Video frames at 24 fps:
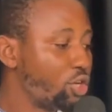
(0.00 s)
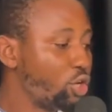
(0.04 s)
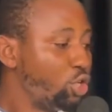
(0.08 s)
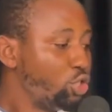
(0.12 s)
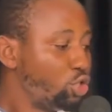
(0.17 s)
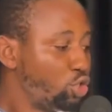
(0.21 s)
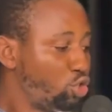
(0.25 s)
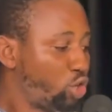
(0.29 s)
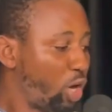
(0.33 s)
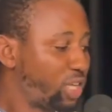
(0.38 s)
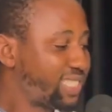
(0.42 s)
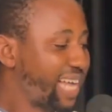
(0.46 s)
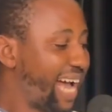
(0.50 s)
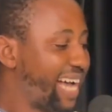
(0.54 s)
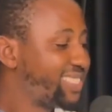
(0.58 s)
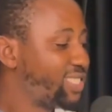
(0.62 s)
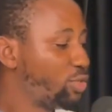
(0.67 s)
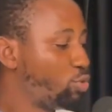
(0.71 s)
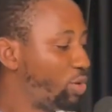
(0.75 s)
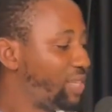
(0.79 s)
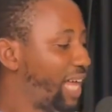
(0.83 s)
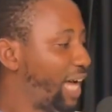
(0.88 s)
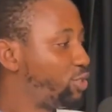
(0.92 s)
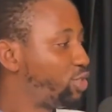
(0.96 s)
Just as
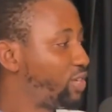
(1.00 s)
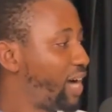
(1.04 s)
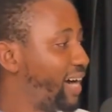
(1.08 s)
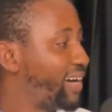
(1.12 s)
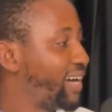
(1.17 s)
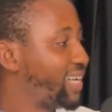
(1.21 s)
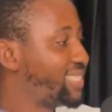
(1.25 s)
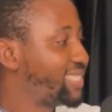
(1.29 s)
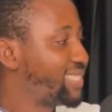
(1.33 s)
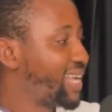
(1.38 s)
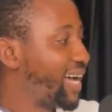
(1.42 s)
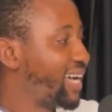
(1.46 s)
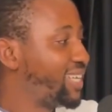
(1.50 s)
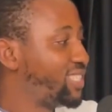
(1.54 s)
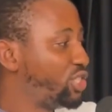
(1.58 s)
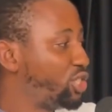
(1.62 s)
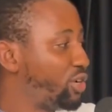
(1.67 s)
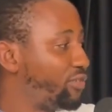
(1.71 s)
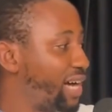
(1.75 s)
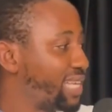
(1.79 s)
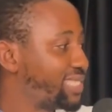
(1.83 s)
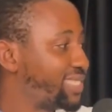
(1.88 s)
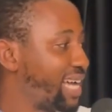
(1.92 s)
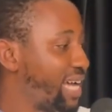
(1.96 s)
the way that you can register a deed
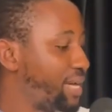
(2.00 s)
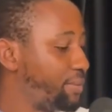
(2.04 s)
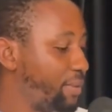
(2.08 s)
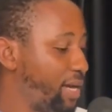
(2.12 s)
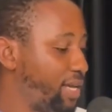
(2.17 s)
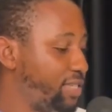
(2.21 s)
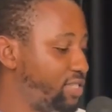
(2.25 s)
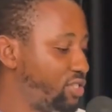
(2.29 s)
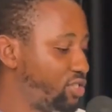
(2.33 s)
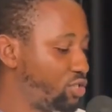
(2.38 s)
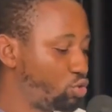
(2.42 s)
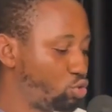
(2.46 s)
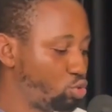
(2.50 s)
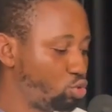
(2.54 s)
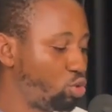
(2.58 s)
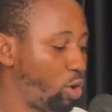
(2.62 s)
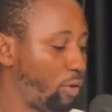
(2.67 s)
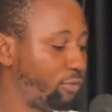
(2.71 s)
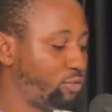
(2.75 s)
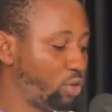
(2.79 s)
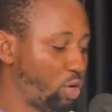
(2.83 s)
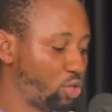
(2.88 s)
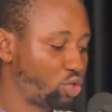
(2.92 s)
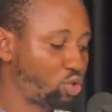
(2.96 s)
of assignment to
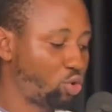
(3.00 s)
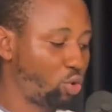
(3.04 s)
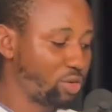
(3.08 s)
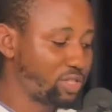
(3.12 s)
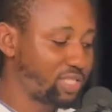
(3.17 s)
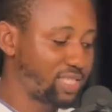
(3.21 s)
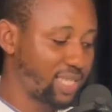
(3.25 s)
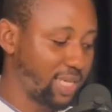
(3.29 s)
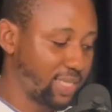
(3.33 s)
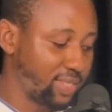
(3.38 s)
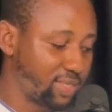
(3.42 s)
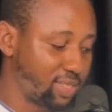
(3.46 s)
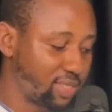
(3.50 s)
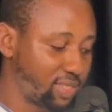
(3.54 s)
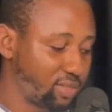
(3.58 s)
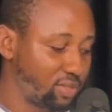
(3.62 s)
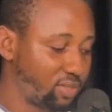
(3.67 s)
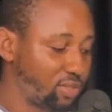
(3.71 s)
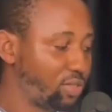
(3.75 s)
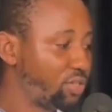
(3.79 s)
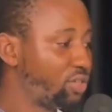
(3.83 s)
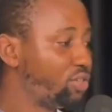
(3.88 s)
governor's consent,